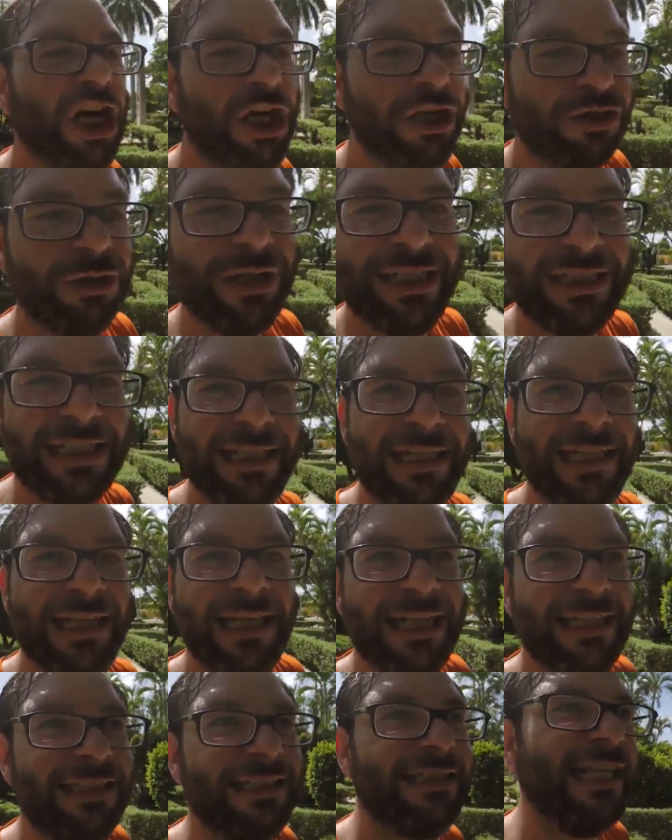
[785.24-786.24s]
countries
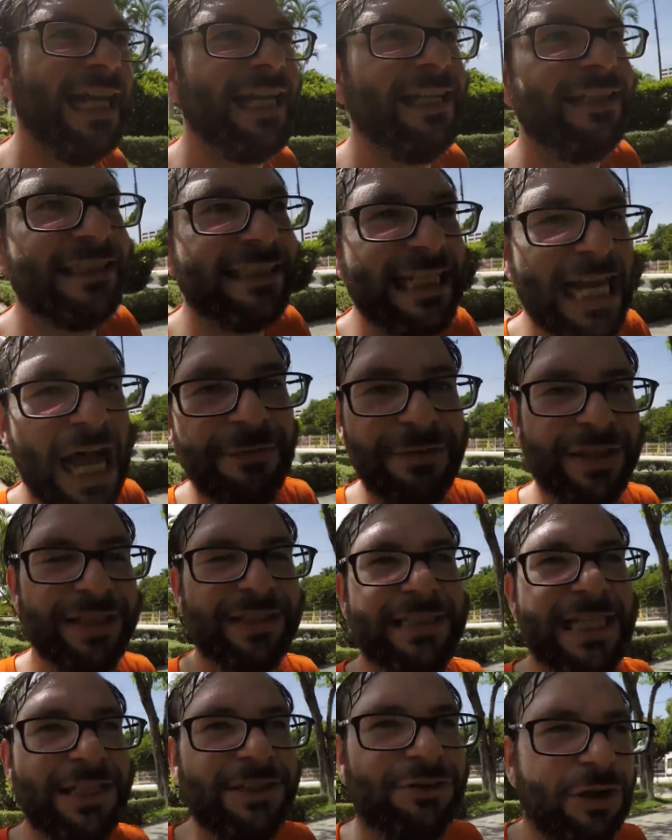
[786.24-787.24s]
in South
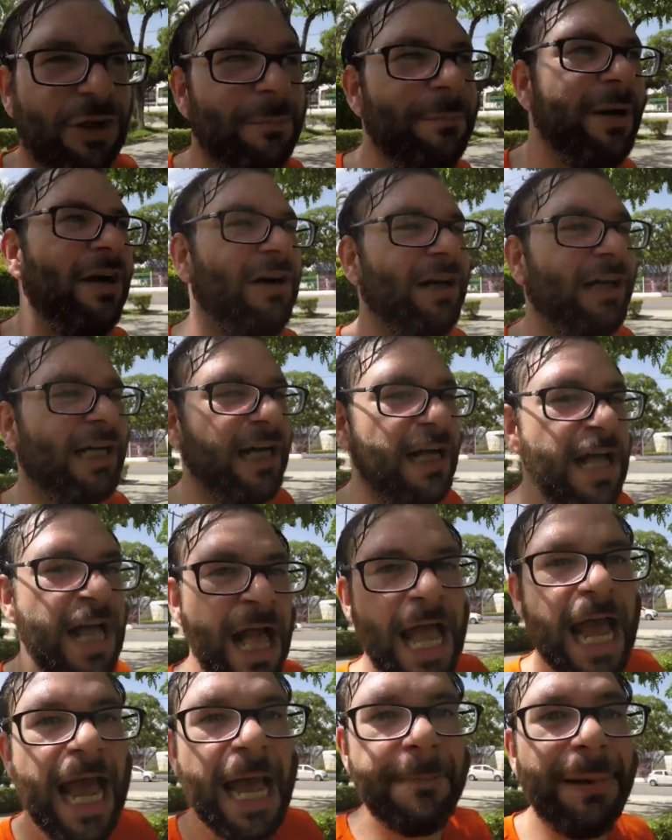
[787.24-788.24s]
and Central America.
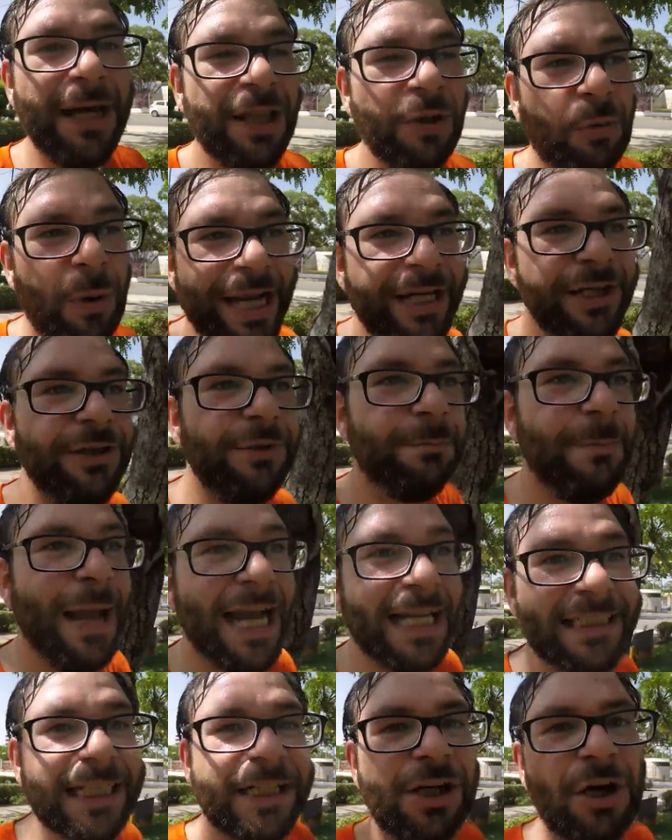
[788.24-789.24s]
And by the way,
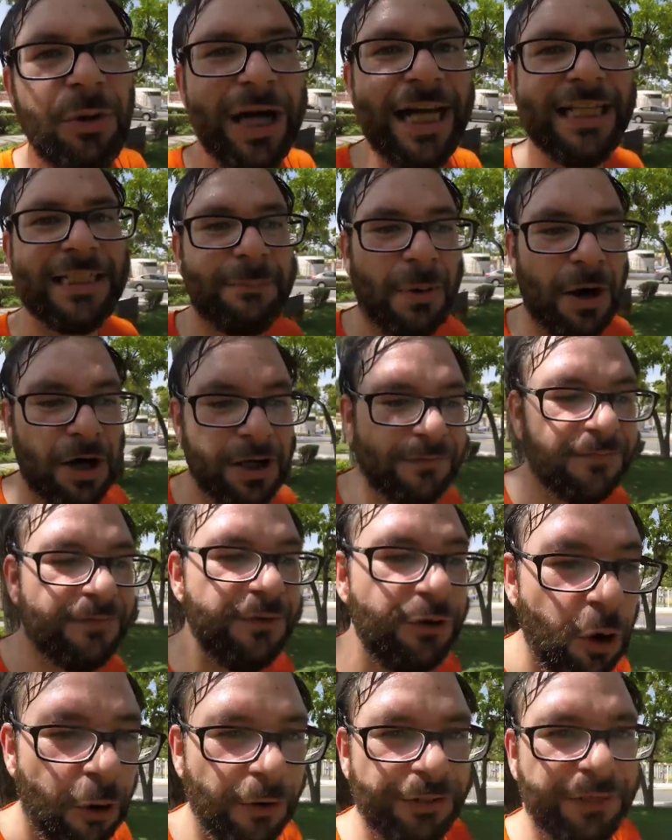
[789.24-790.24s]
Mexico is part of
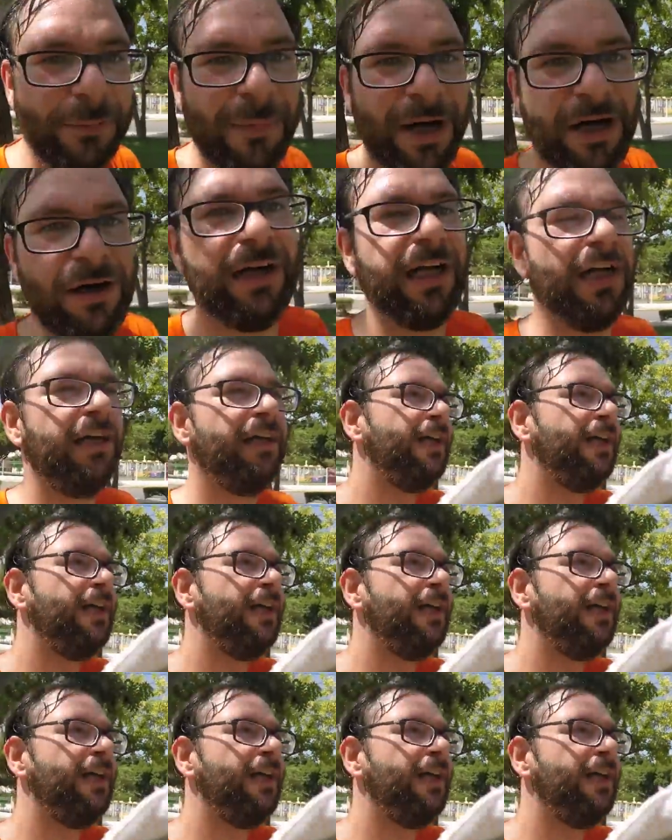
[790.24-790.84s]
North America.